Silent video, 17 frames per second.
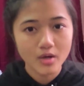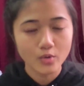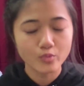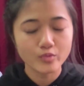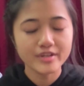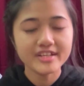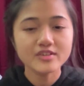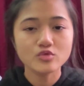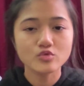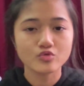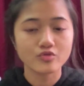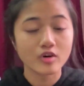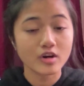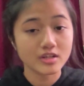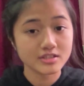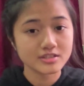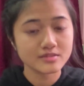we need to
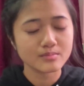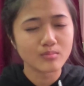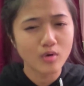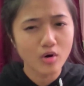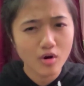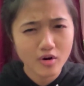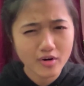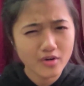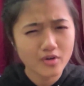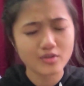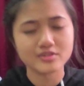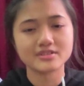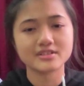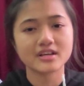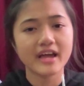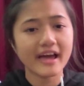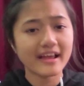focus more on
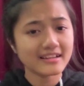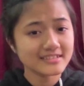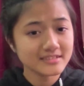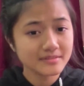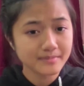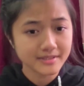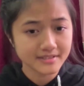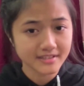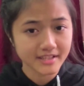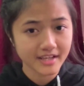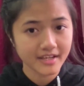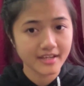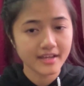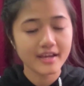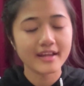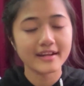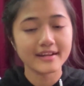the careless mistake